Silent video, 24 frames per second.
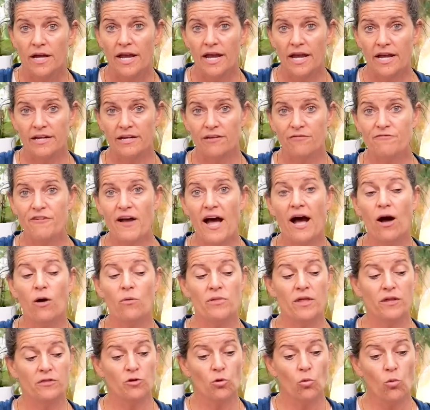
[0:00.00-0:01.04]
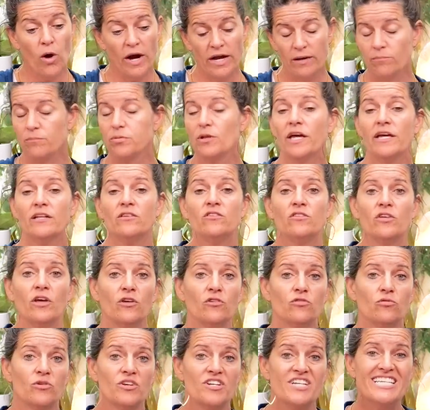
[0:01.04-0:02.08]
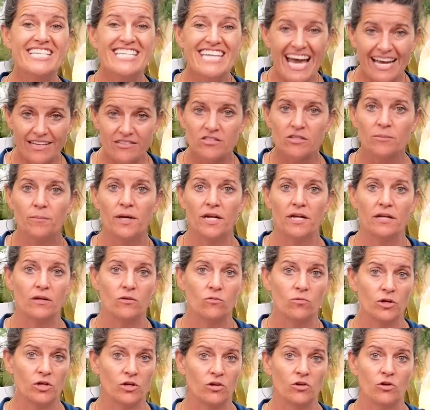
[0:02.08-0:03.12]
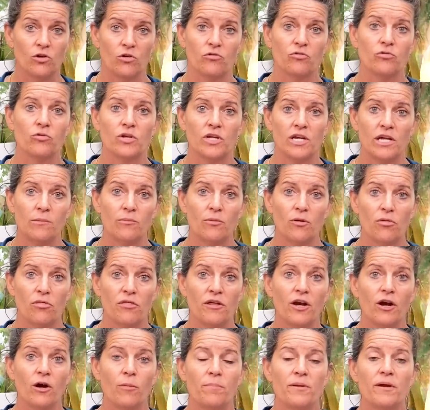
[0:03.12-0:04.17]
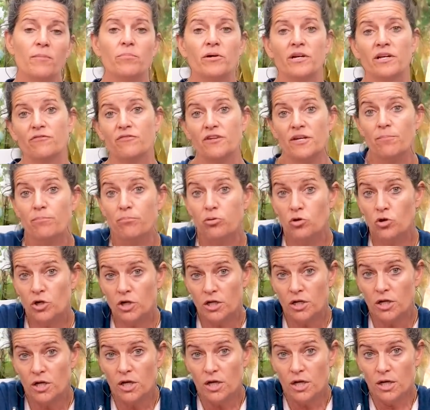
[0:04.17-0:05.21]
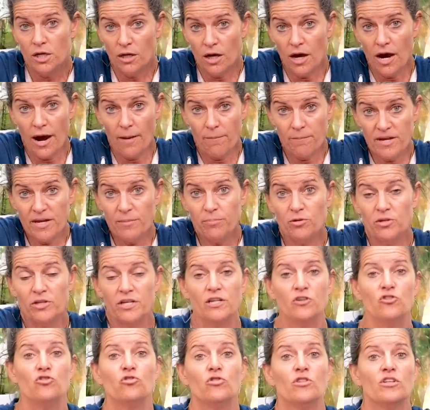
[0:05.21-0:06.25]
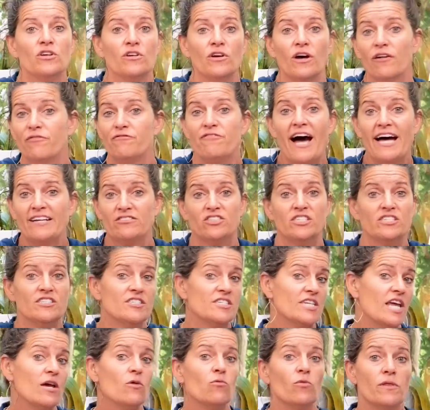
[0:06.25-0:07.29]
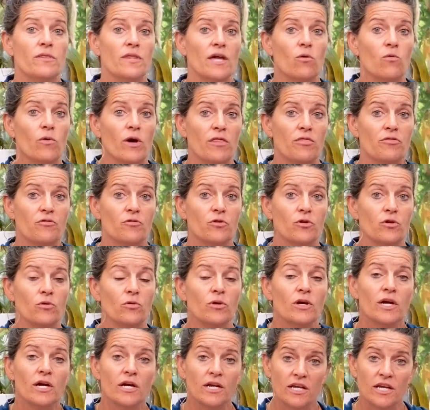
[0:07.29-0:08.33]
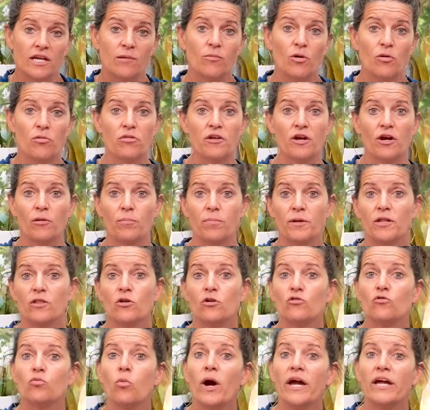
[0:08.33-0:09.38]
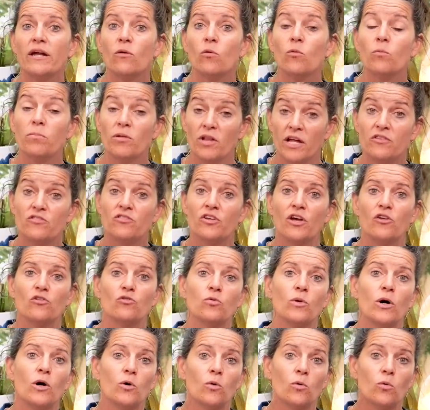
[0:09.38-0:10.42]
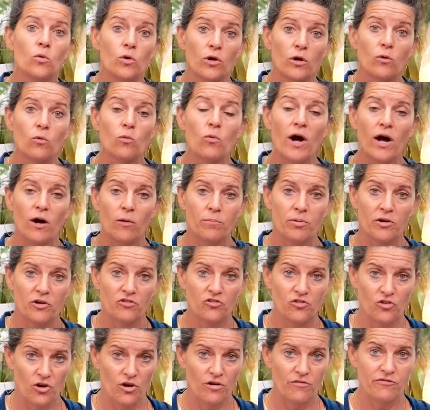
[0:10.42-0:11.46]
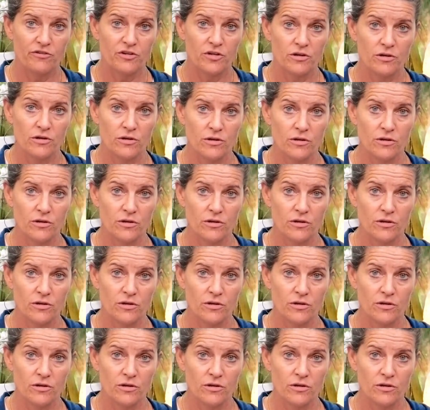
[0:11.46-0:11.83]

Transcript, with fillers: And he found that the white blood cells were decimated when you go through chemotherapy. But if he put uh, people into the, a fasted state when they went through chemotherapy, those white blood cells will, were well preserved.